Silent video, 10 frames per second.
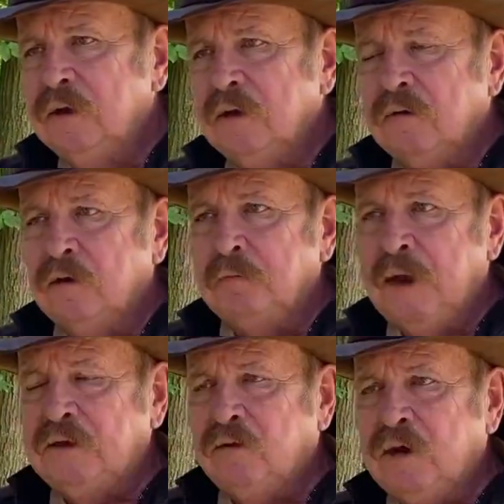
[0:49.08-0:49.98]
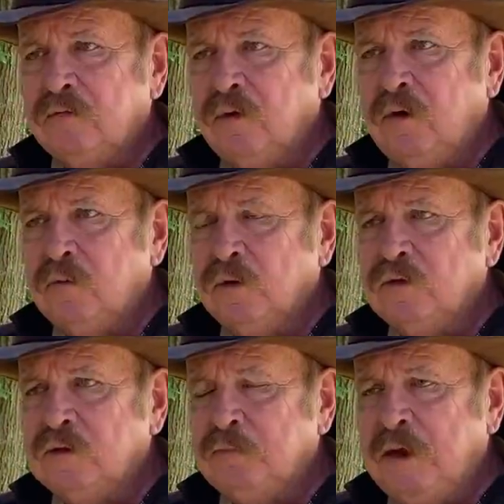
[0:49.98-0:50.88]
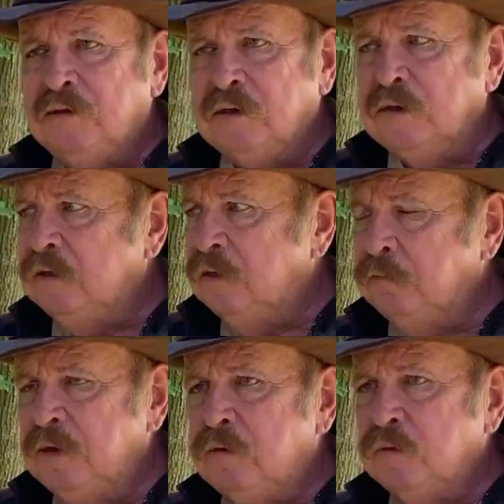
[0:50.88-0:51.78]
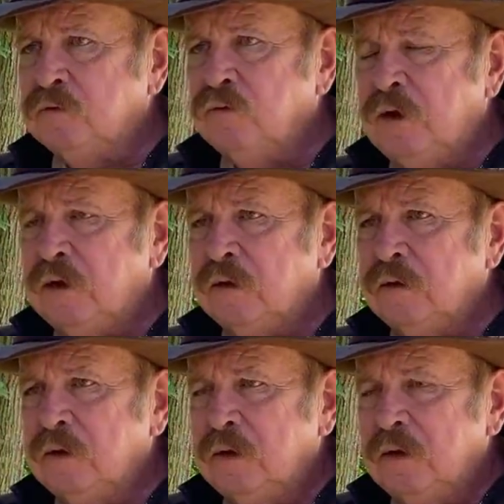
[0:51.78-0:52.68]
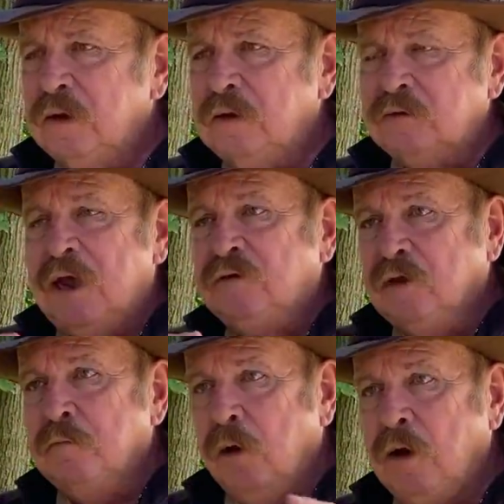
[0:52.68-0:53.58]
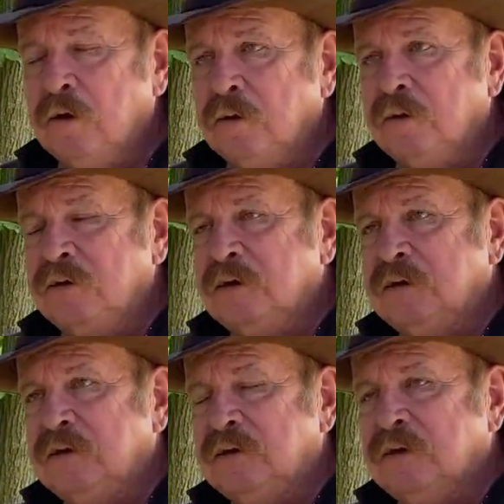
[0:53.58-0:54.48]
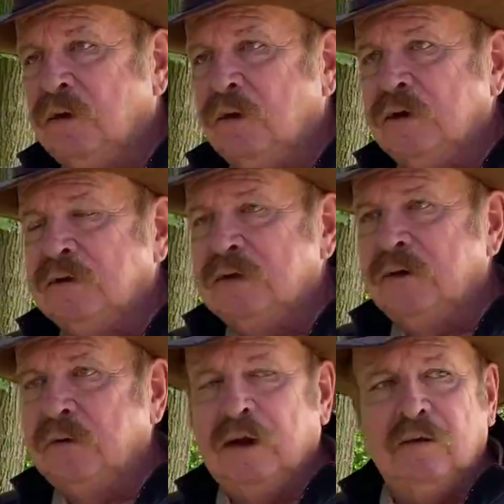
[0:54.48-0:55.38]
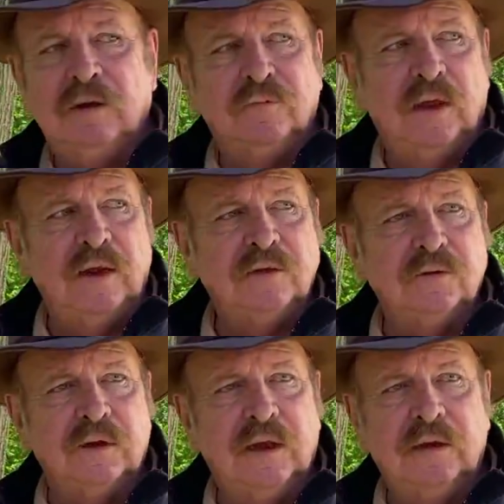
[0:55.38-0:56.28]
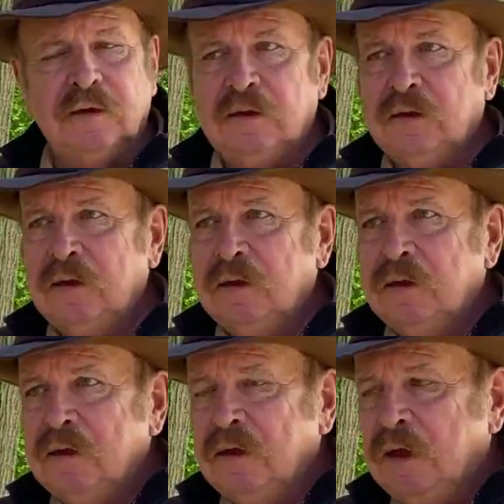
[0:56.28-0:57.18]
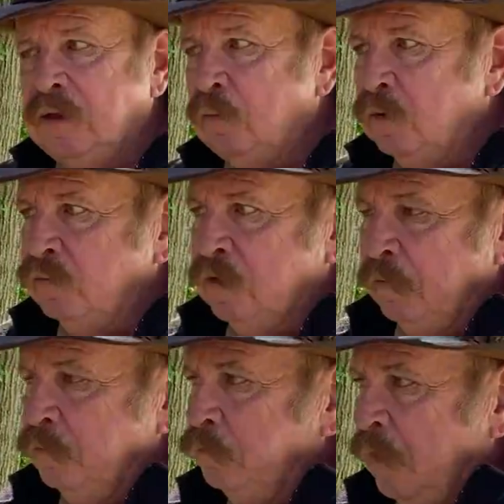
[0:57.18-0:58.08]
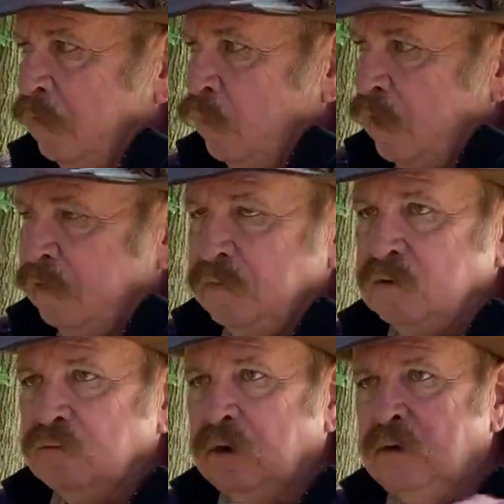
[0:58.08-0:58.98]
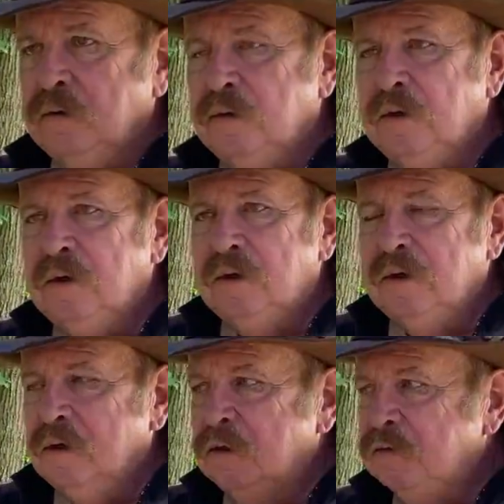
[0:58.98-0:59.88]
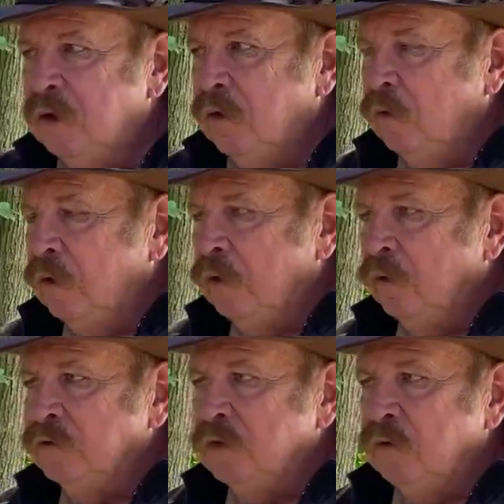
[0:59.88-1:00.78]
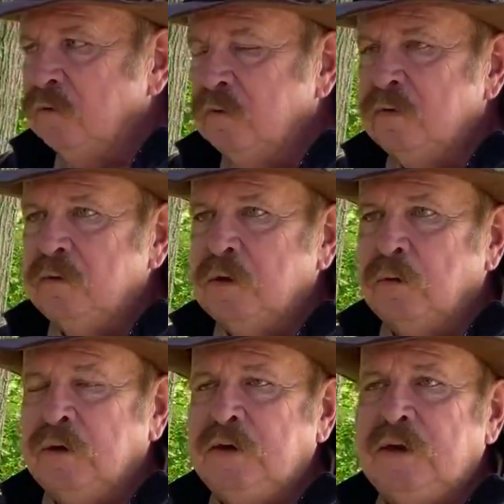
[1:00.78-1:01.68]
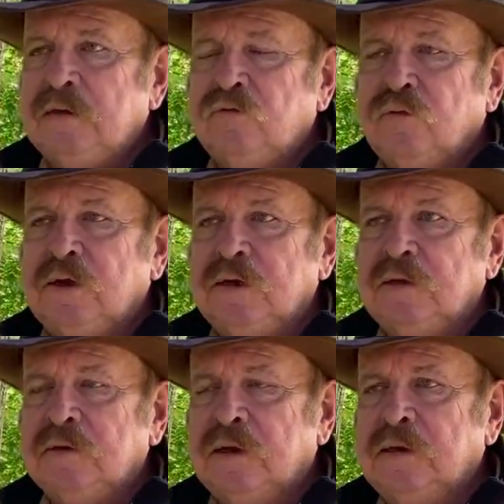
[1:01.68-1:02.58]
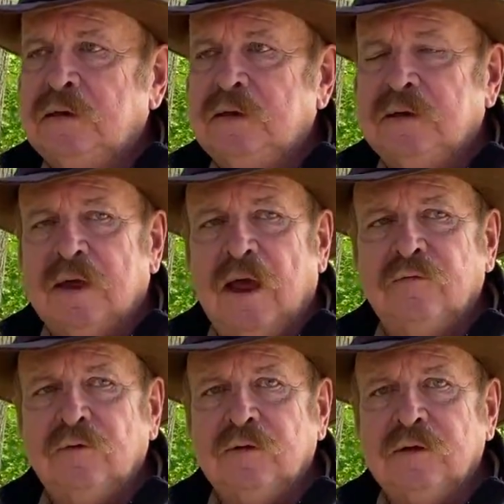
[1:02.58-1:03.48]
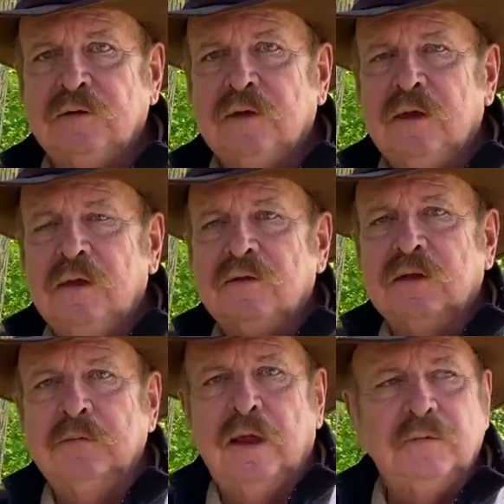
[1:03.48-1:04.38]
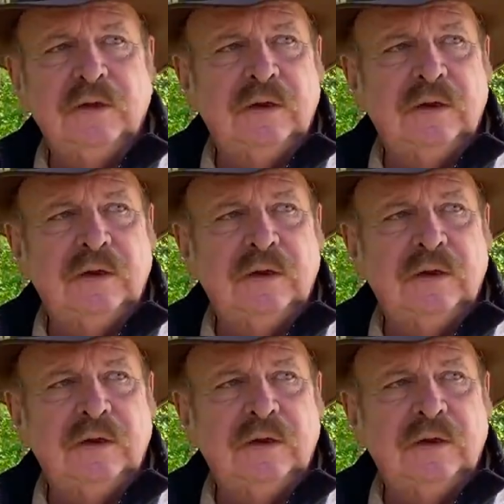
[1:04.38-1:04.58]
are on Penn Grant Road, which is basically the Minquas Trail. And there's actually a marker there that says this is the earliest settled area of Lancaster County. And they would have come by way of this road. So, and also there were Indian treaties and Indian conferences. Sometimes the